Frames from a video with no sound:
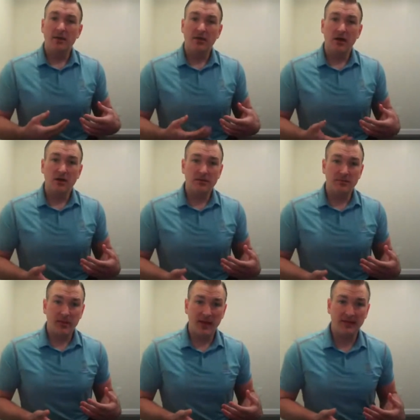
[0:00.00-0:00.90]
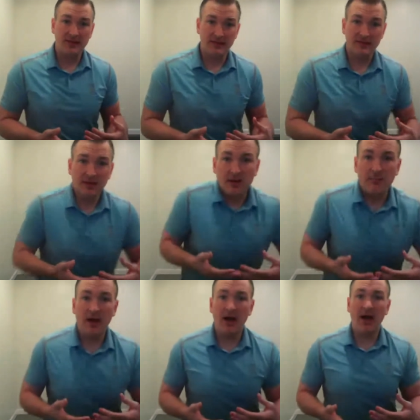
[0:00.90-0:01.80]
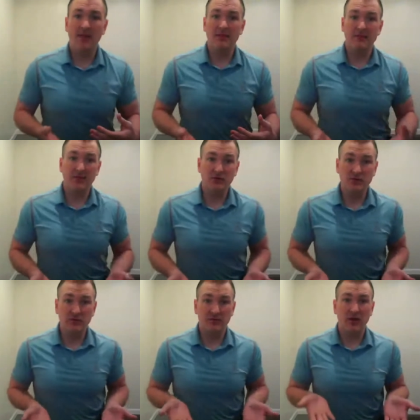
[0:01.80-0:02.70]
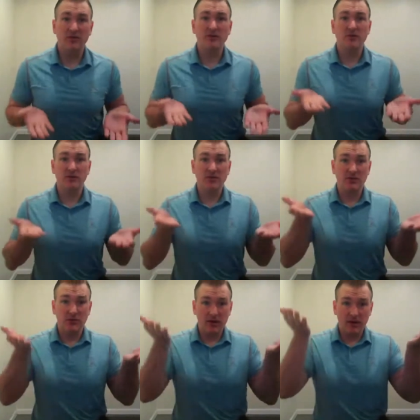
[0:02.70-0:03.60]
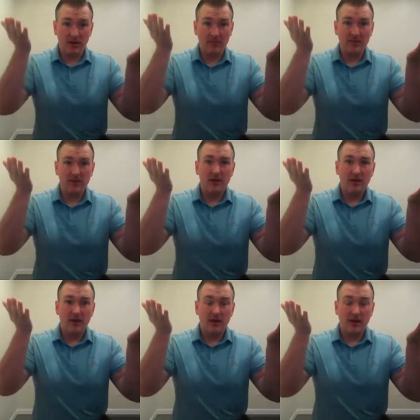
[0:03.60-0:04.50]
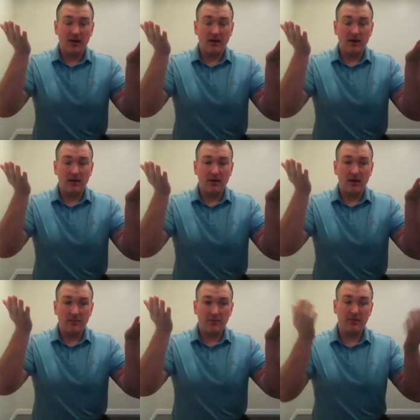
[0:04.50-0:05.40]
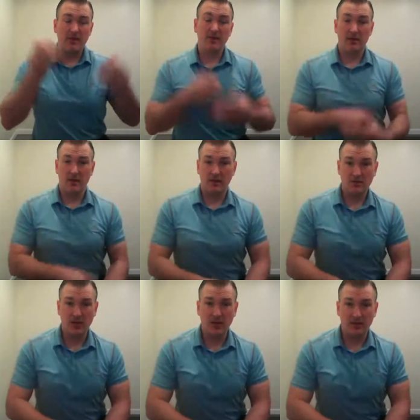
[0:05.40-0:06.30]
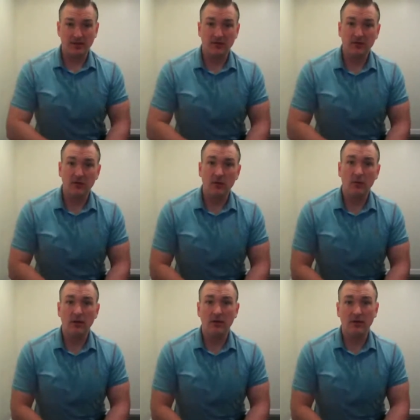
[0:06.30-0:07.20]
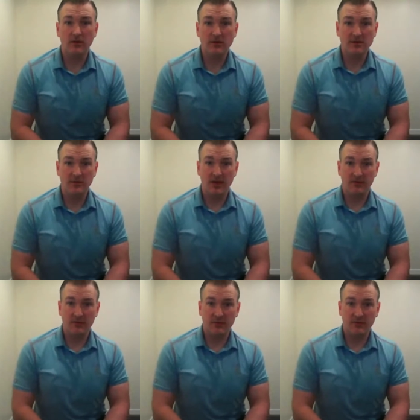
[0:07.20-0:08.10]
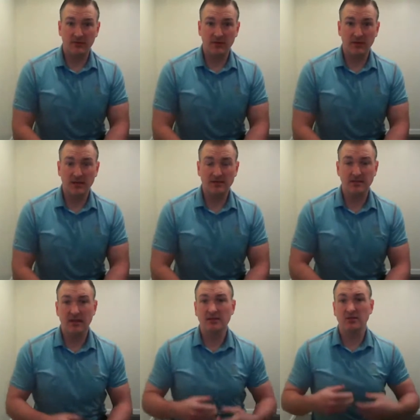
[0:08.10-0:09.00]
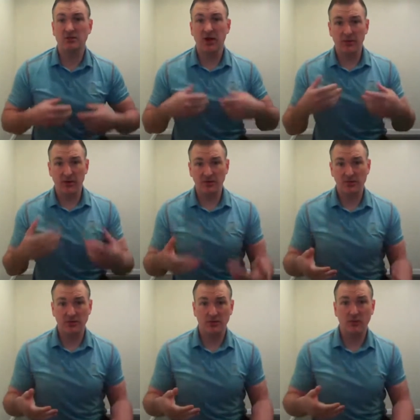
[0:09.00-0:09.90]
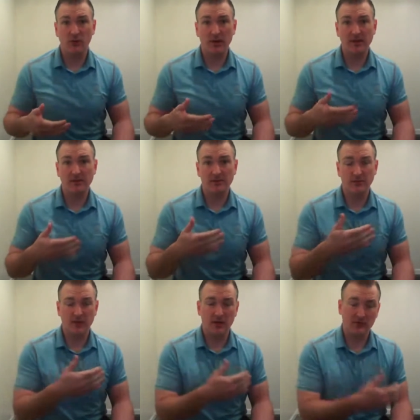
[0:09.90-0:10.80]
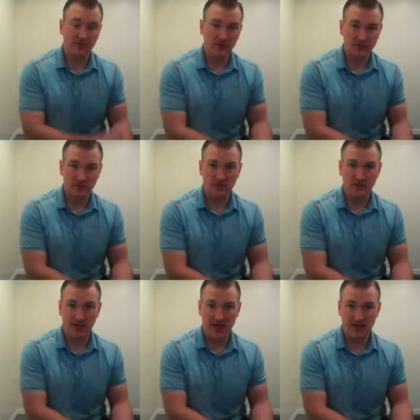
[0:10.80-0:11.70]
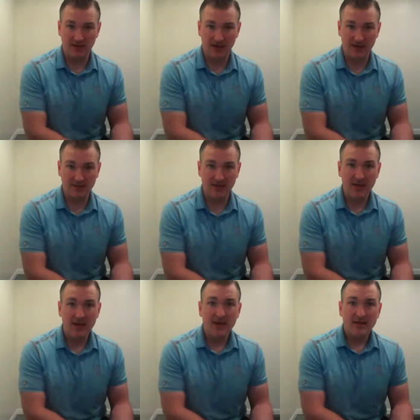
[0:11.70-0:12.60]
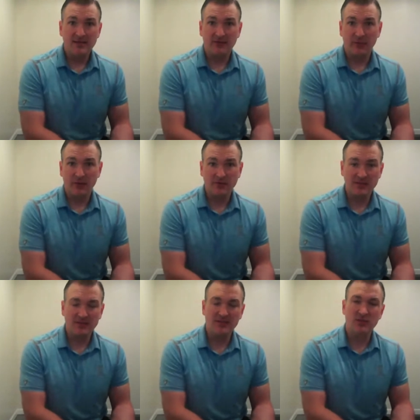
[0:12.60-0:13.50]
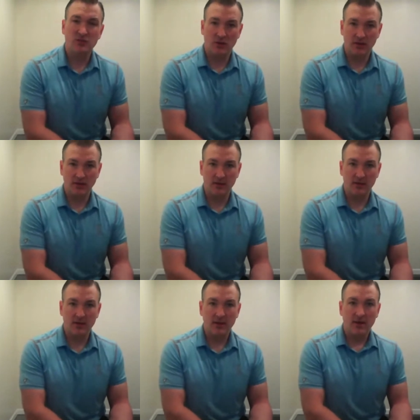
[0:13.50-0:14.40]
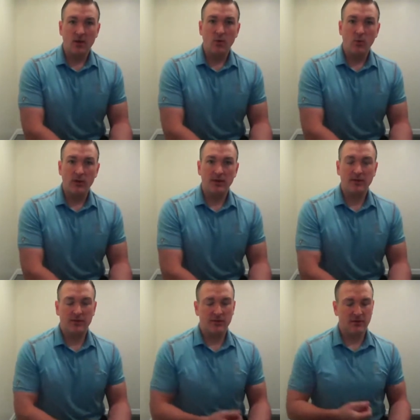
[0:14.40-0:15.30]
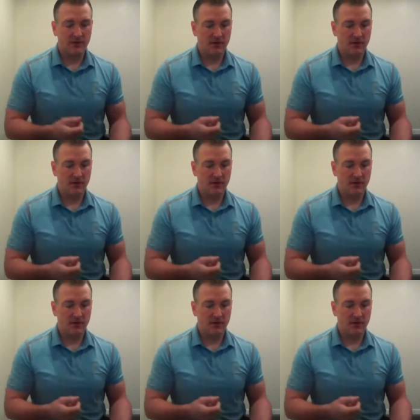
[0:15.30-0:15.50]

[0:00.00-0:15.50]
they are dependent upon the function of other joints going up the kinetic chain. So one of the things that we have to be able to realize is, as a CHEK practitioner, what I first start to analyze is if a person is struggling with